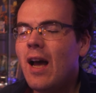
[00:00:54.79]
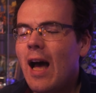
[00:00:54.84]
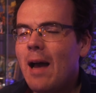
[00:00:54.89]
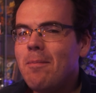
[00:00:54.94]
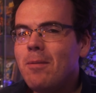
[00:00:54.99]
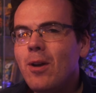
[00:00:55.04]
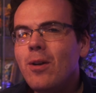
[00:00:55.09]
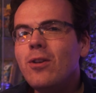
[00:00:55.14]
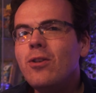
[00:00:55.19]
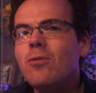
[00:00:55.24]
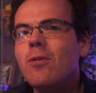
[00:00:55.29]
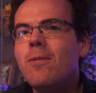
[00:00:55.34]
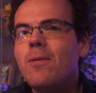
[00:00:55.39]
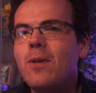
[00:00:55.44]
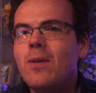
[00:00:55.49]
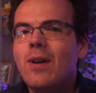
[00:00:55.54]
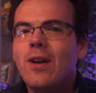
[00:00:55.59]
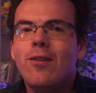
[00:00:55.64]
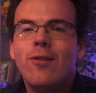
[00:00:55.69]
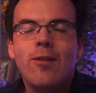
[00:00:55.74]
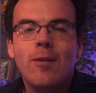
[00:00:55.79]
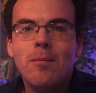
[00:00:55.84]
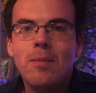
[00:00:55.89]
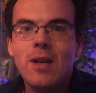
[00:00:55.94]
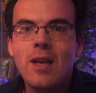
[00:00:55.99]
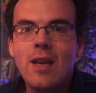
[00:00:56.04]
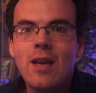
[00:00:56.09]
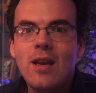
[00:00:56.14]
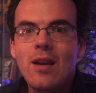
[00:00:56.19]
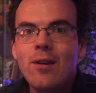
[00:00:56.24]
I'm going to review it as
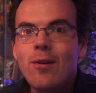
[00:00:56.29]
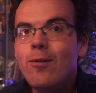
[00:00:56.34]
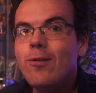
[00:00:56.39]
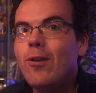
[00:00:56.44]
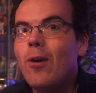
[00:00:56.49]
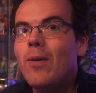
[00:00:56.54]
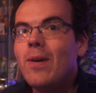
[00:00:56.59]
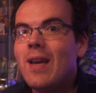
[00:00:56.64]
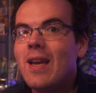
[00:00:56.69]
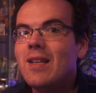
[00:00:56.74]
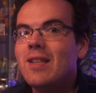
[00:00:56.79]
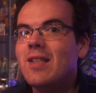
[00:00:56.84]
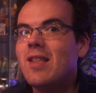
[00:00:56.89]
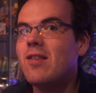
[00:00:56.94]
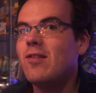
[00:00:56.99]
somebody who's going into